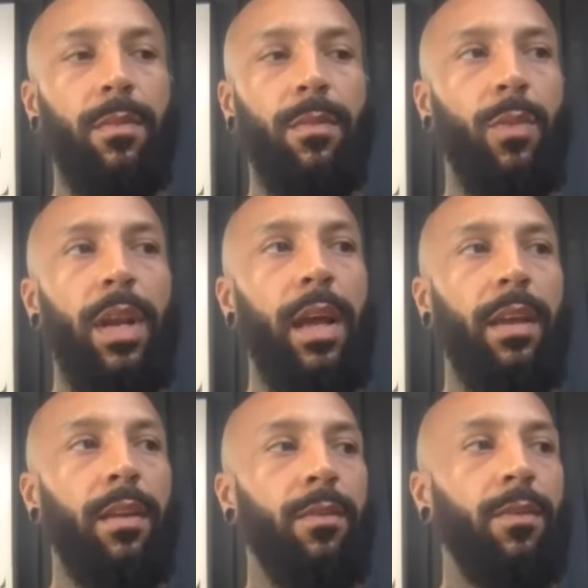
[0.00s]
when
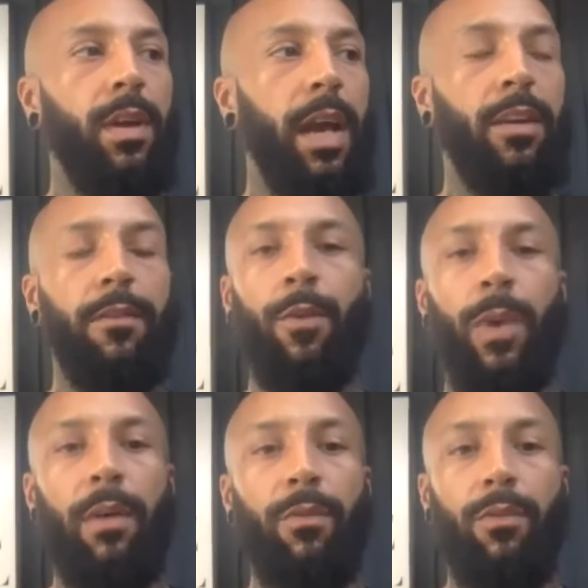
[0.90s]
I had the
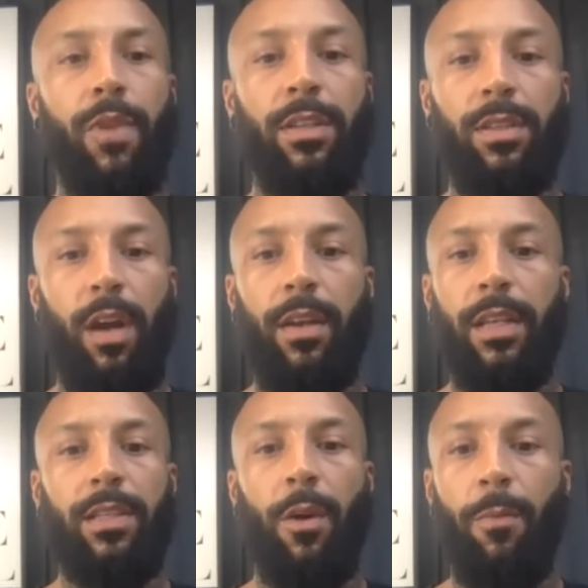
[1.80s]
fallout with Red Star and they
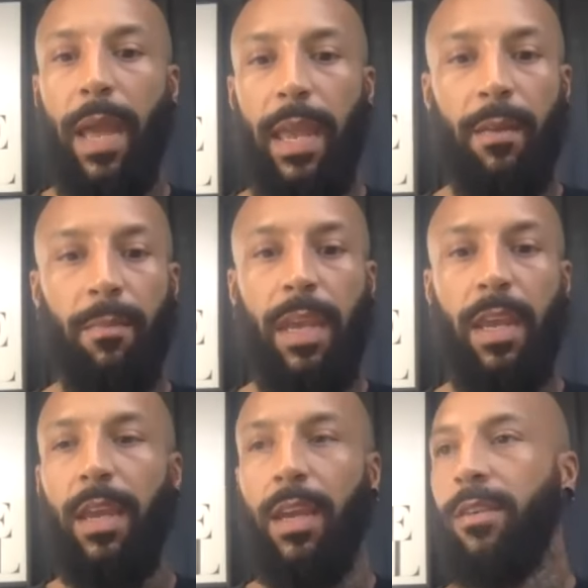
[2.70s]
stopped paying
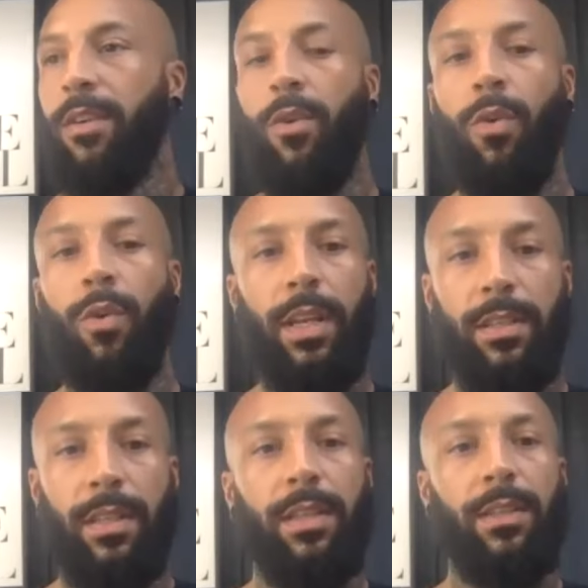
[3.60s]
me and all of these
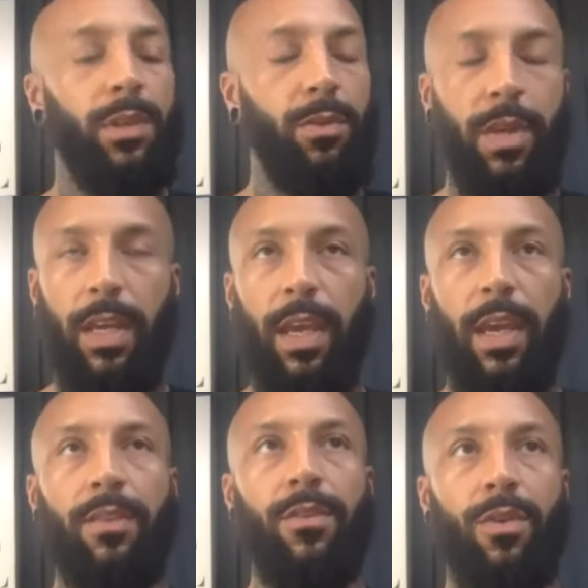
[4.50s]
things, which we can get
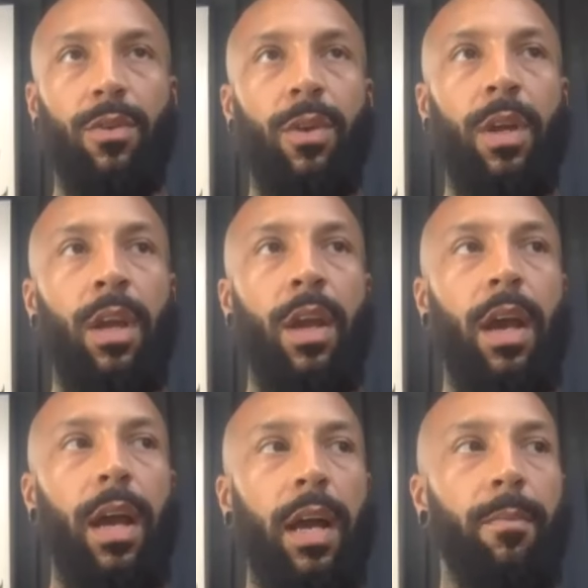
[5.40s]
into.
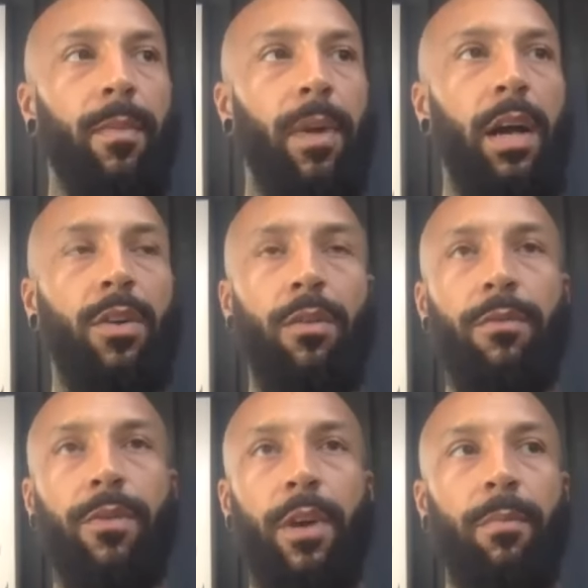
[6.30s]
Um, I'd gone
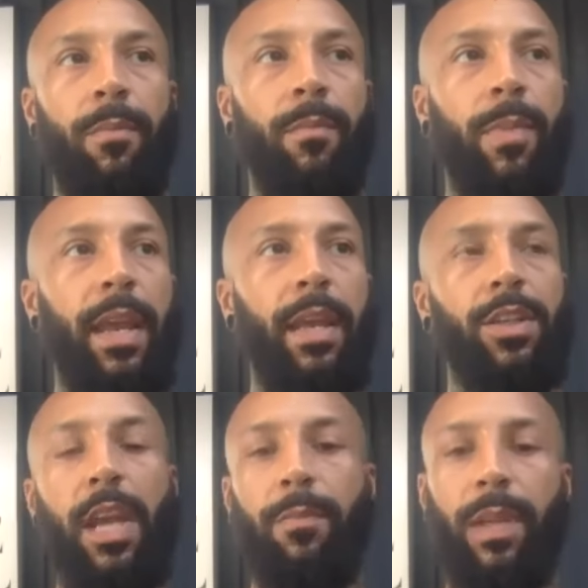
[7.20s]
from playing
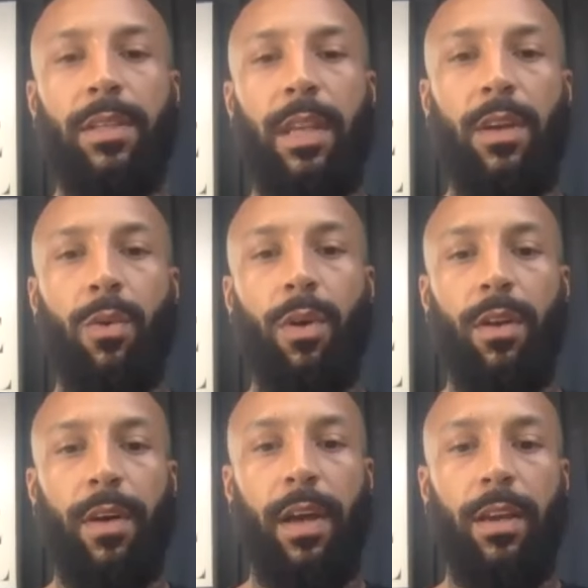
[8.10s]
Champions League
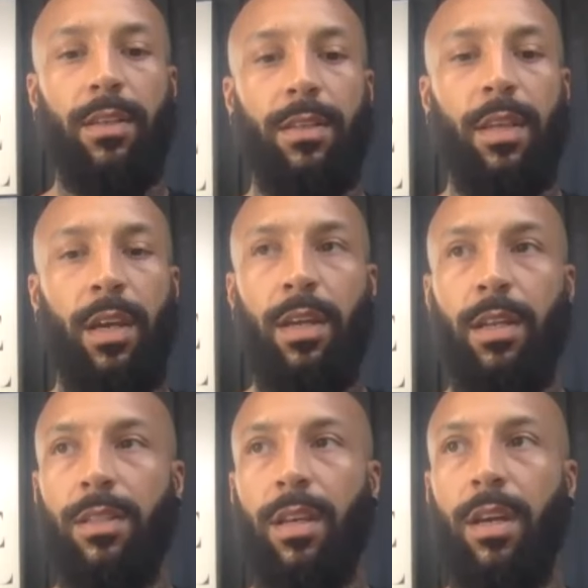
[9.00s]
qualifiers
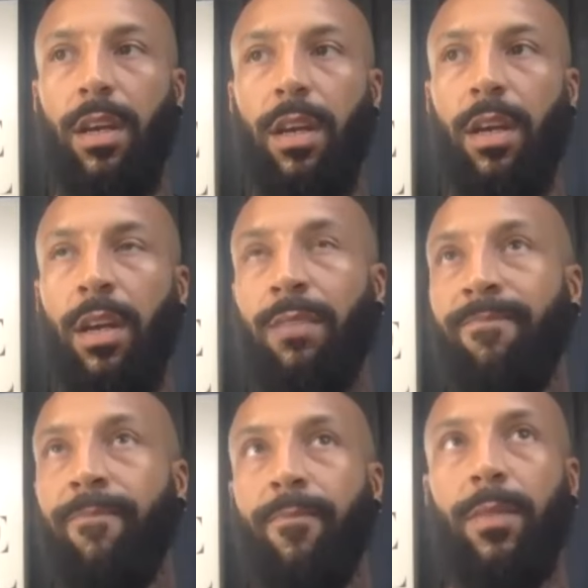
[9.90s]
to
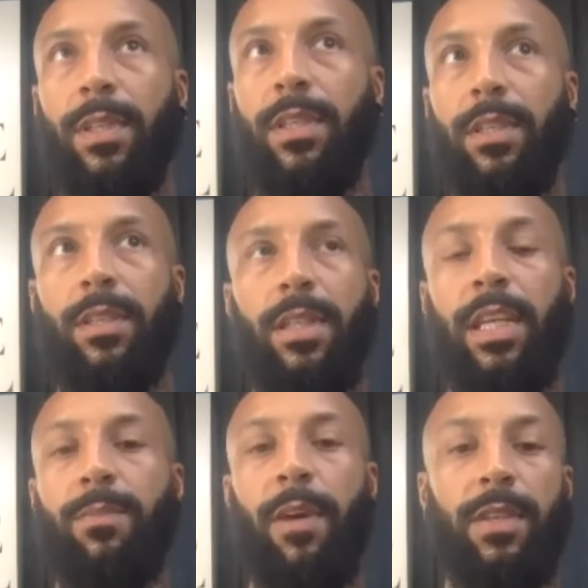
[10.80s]

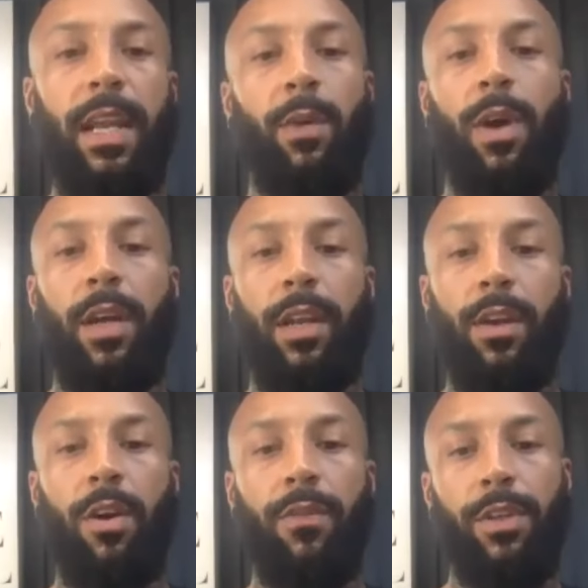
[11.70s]
six months later working in a
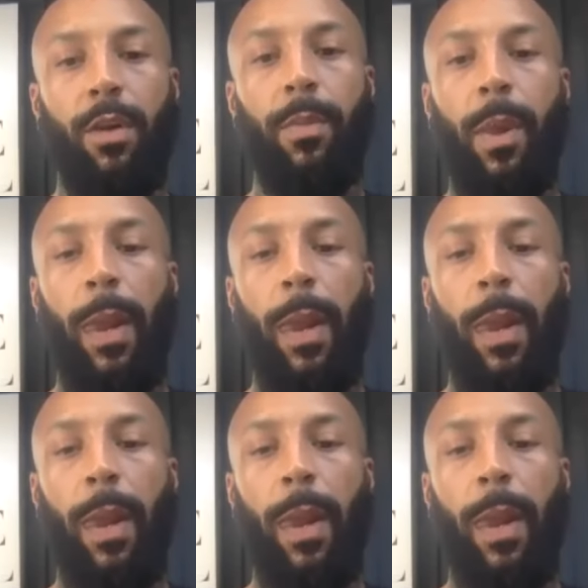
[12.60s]
coffee shop